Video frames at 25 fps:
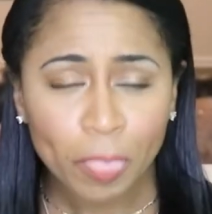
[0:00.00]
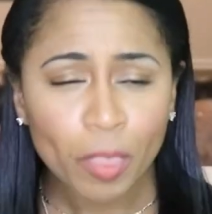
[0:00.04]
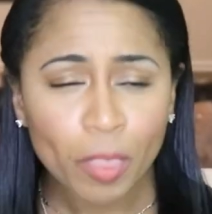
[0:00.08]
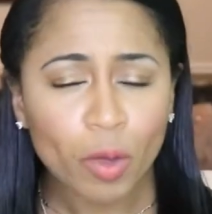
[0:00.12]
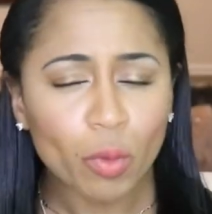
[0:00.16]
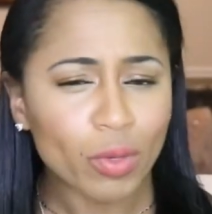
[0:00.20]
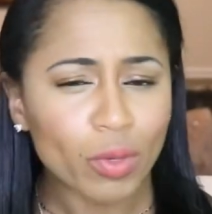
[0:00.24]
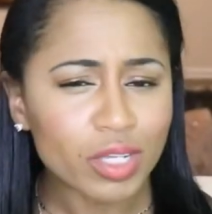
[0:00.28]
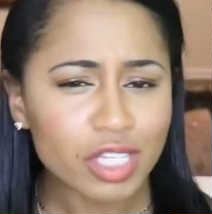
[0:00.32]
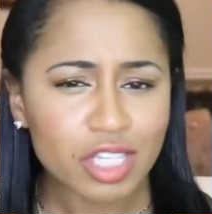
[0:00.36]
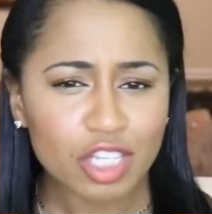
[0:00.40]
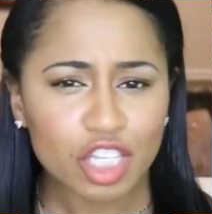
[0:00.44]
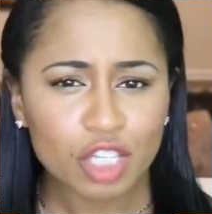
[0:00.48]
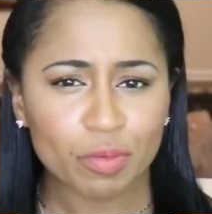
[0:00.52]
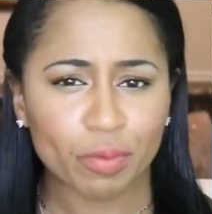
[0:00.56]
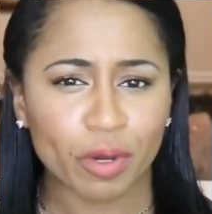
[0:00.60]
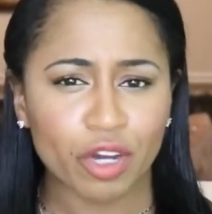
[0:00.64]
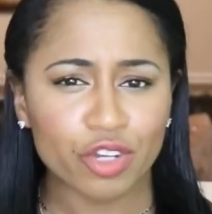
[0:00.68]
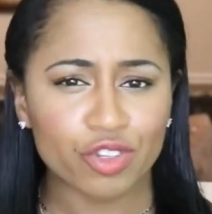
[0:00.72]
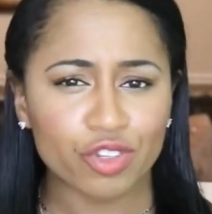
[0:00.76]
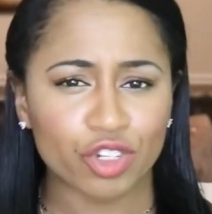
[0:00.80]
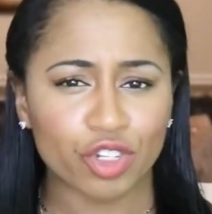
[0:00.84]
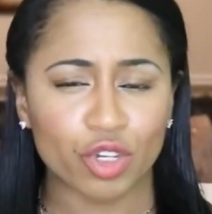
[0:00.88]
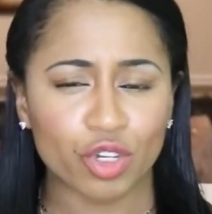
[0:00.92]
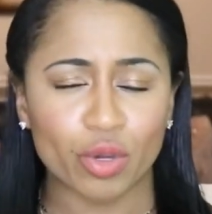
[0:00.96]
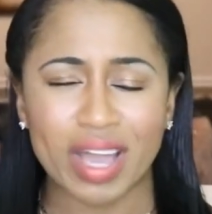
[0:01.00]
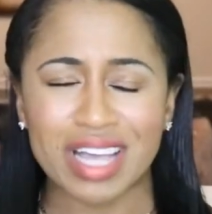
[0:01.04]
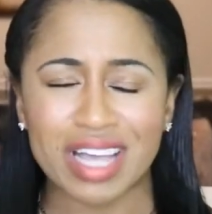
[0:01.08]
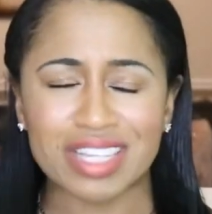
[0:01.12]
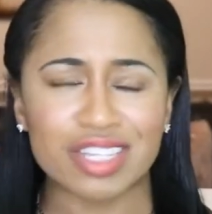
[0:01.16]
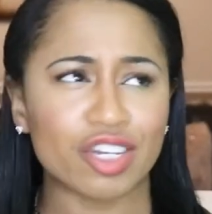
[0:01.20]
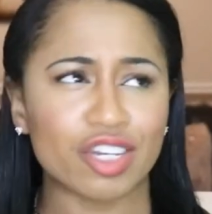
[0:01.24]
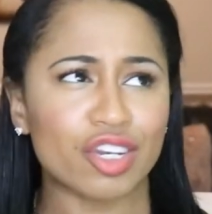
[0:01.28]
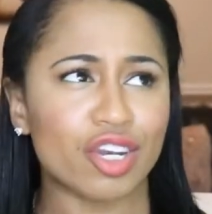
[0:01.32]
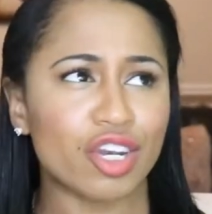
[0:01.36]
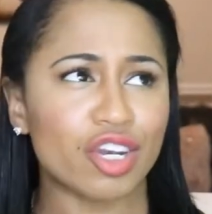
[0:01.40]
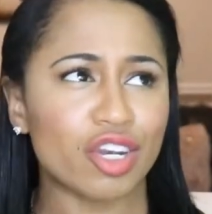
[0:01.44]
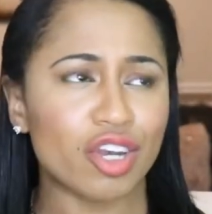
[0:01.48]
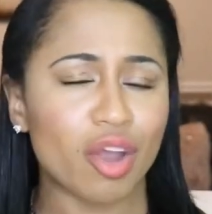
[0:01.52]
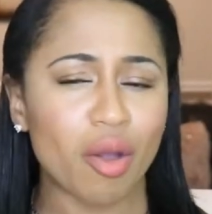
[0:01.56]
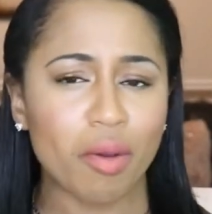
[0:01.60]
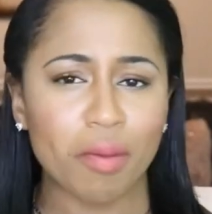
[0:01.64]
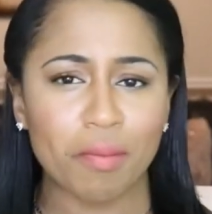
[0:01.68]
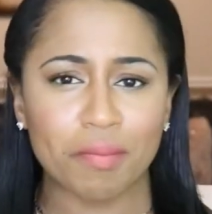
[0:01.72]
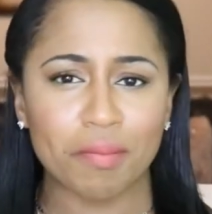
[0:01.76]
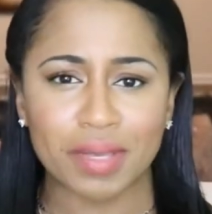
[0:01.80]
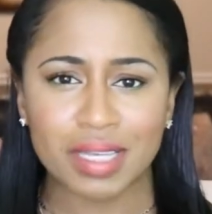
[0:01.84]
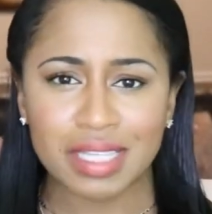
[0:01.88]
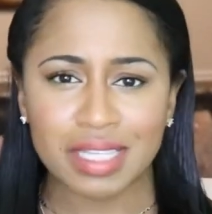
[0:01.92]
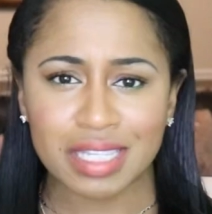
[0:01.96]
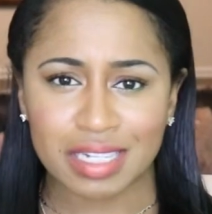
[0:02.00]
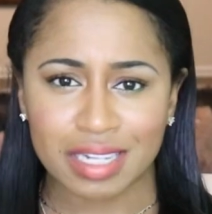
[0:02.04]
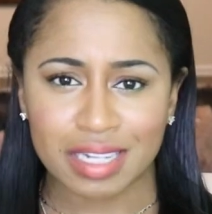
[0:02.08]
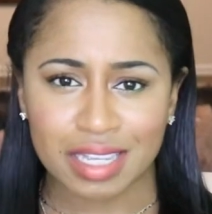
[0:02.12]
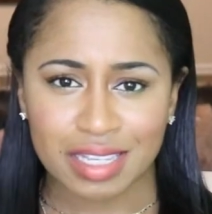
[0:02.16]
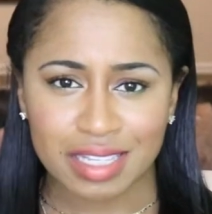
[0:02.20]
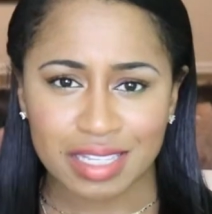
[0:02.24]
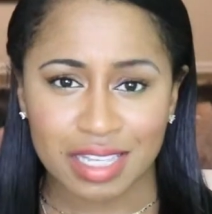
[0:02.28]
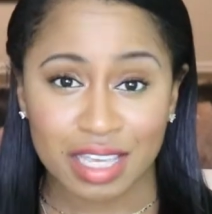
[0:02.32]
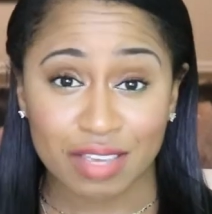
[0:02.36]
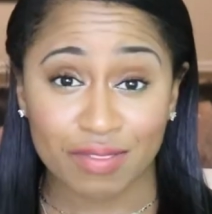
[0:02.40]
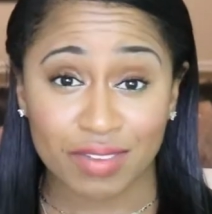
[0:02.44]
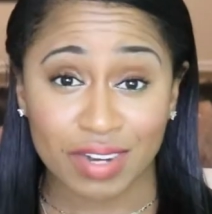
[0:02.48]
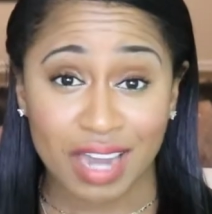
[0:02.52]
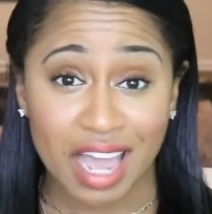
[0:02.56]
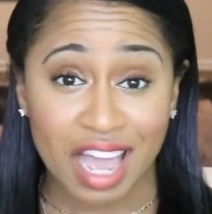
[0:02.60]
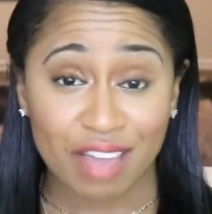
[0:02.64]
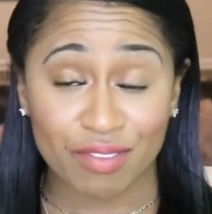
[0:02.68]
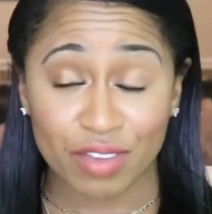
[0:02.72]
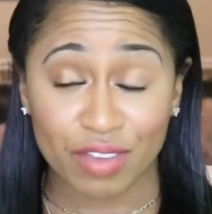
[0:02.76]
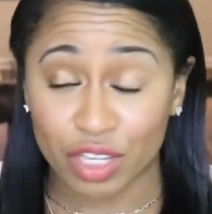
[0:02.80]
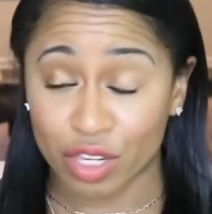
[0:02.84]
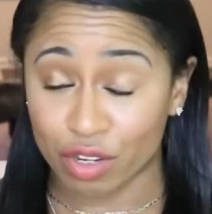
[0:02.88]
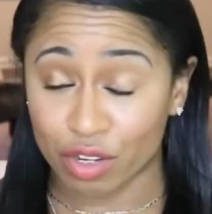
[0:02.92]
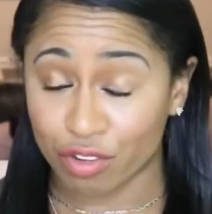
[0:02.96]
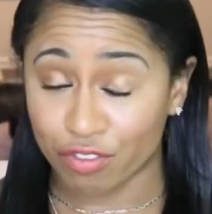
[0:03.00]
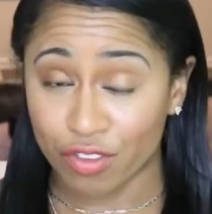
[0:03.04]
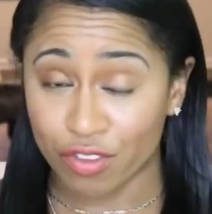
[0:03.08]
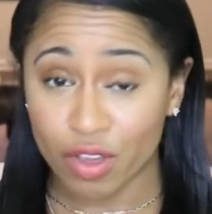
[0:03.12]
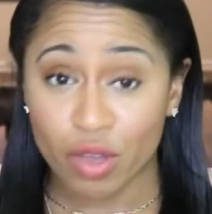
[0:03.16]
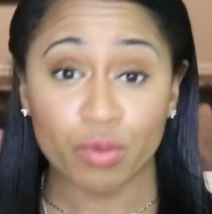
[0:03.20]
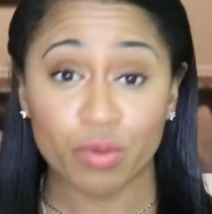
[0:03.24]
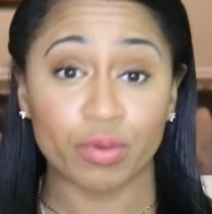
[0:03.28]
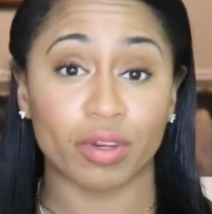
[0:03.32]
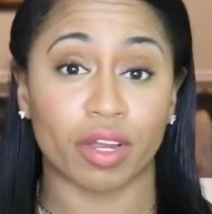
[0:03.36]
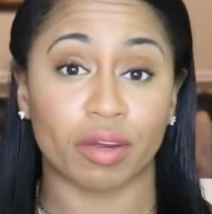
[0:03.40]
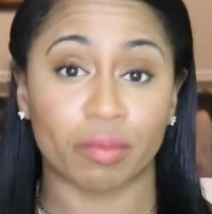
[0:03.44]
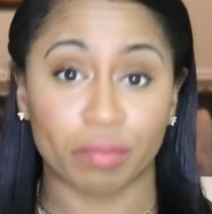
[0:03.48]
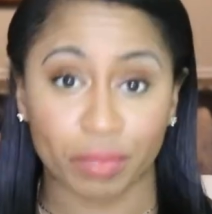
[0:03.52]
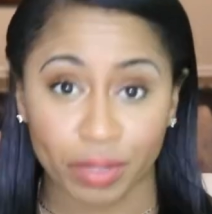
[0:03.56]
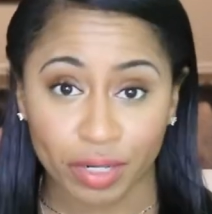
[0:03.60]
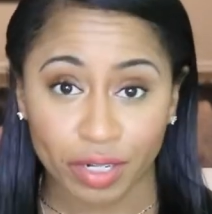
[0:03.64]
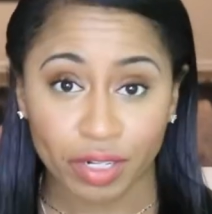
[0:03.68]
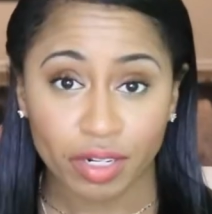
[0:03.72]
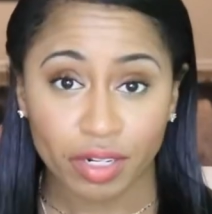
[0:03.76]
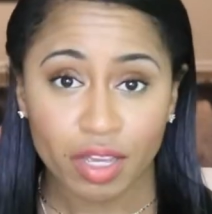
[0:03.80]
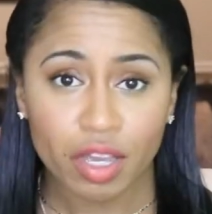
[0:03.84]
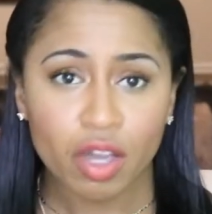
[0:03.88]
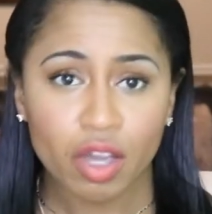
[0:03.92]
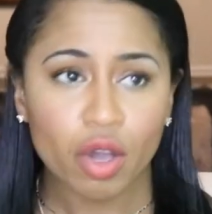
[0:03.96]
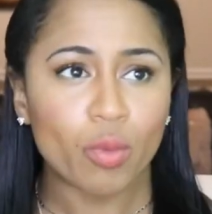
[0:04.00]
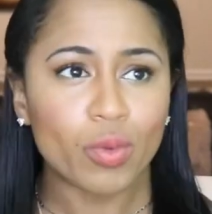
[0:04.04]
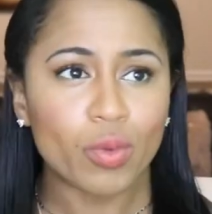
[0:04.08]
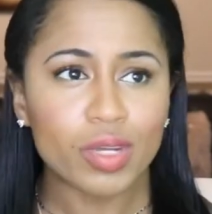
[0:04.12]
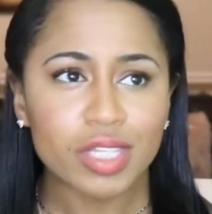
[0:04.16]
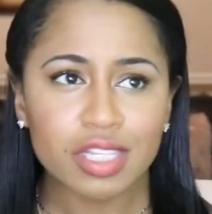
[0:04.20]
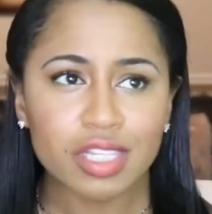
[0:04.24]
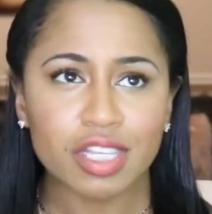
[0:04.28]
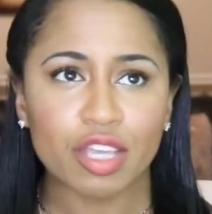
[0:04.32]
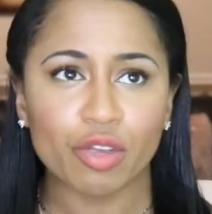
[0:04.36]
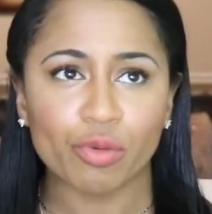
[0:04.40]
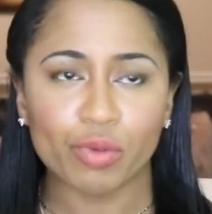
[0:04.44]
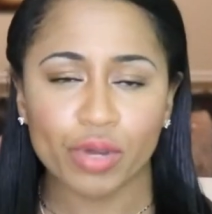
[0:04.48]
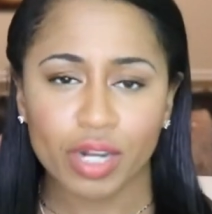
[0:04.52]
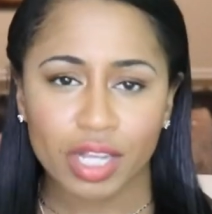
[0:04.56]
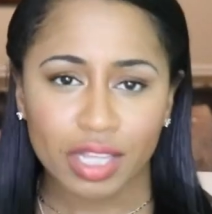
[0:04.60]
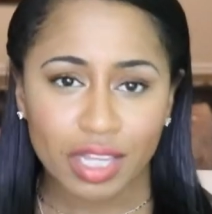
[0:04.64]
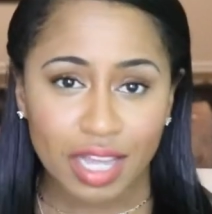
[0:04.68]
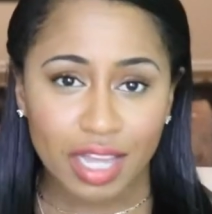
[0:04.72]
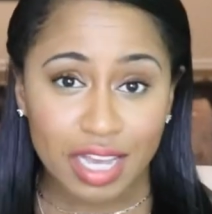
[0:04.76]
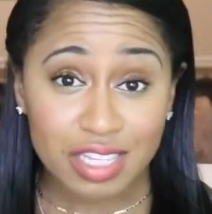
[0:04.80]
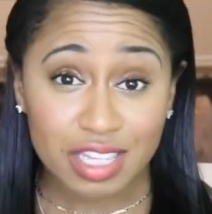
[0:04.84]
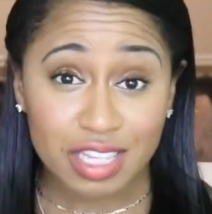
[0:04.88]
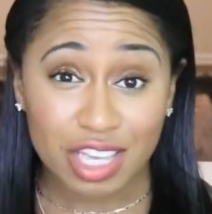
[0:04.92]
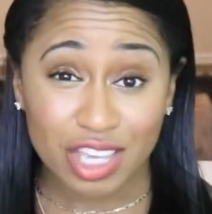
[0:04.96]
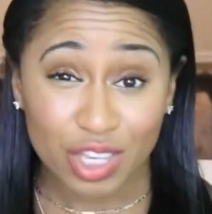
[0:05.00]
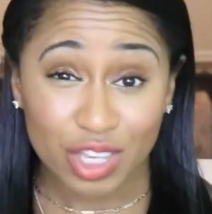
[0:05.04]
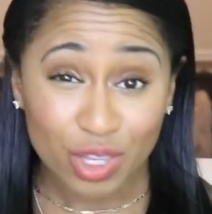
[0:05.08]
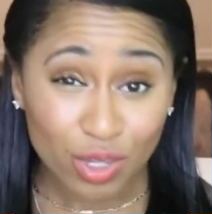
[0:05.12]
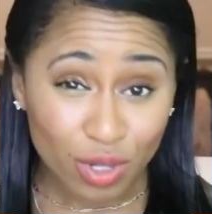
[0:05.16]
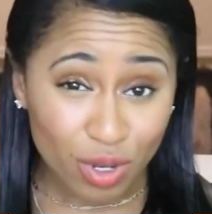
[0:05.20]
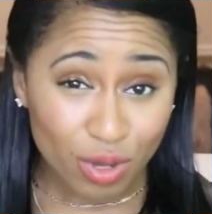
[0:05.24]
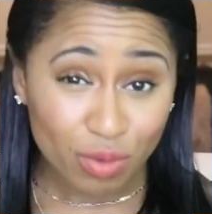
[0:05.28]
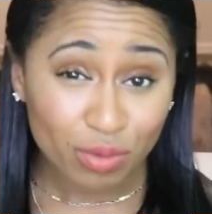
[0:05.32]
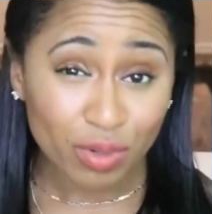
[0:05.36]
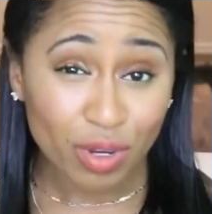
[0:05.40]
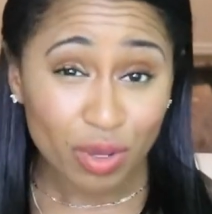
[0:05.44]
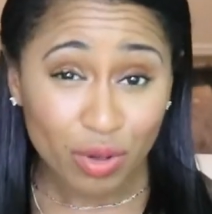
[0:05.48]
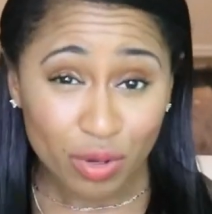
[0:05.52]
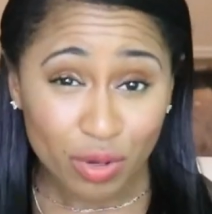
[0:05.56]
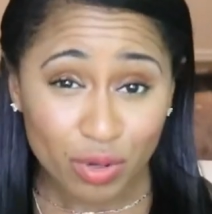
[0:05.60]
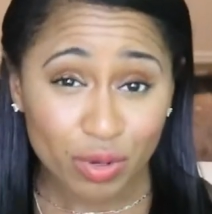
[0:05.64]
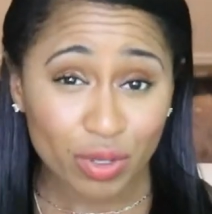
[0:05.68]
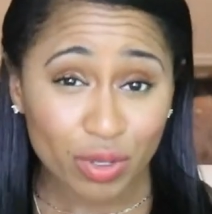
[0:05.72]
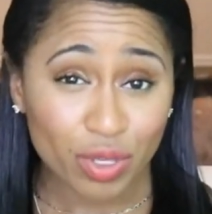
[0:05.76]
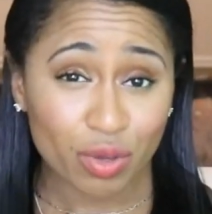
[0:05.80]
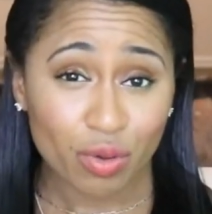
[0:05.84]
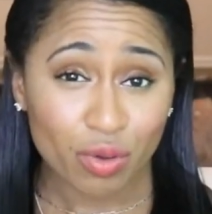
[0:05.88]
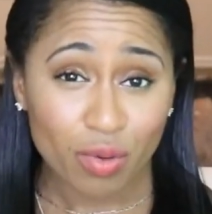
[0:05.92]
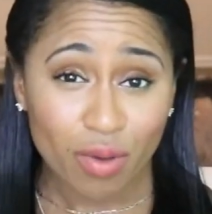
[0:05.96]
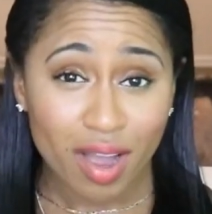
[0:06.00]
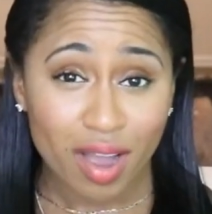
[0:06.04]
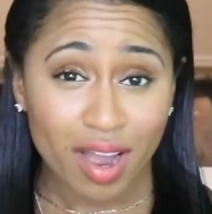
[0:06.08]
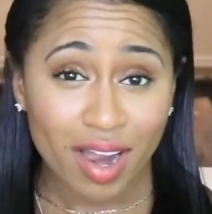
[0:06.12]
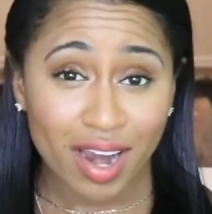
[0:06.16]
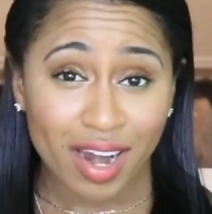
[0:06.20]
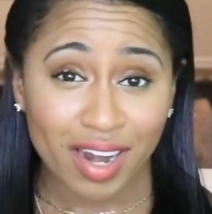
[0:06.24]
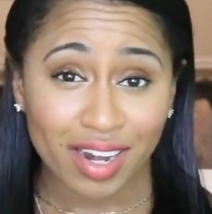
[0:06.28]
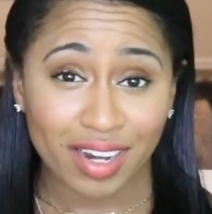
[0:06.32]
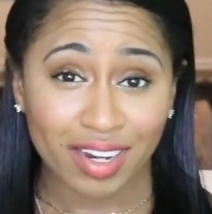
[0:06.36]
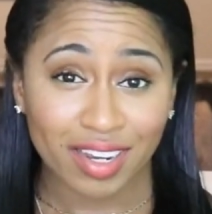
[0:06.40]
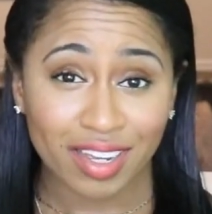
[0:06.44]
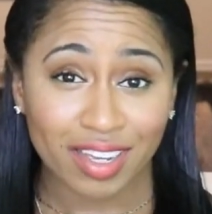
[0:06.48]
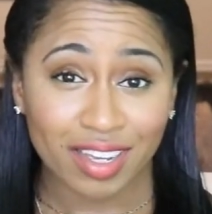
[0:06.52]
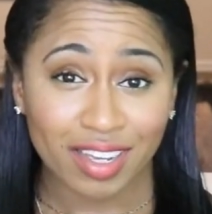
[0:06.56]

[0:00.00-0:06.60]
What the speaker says: Once this person who has no business even having your phone number, once they realize that you don't know who you are,